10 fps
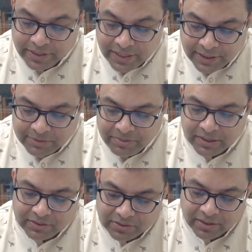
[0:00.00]
Deeds
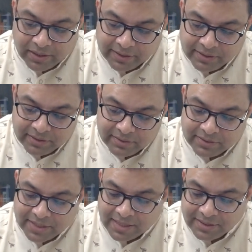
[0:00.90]
makes, another
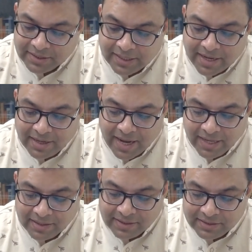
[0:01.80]
stanza that I
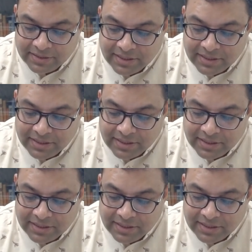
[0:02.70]
like is,